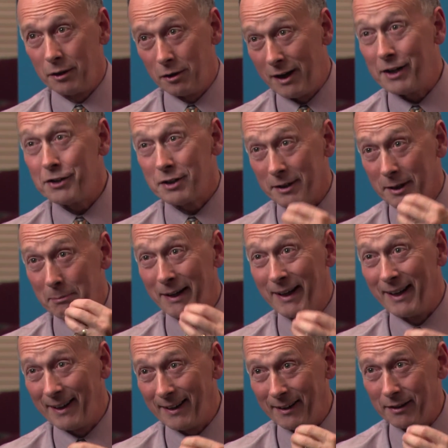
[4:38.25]
you're actually
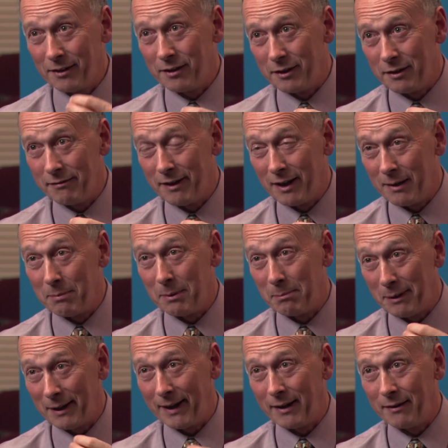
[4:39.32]
beginning to develop a
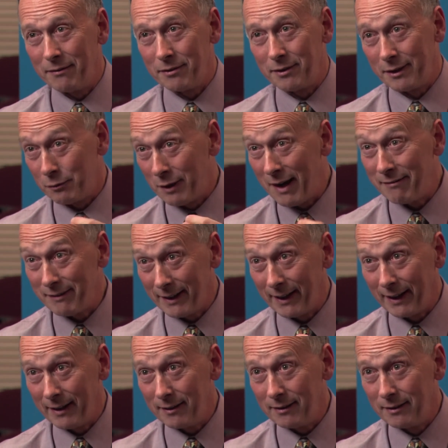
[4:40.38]
plan for
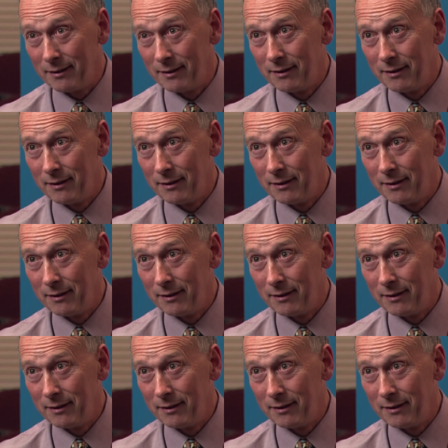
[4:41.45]
unraveling it.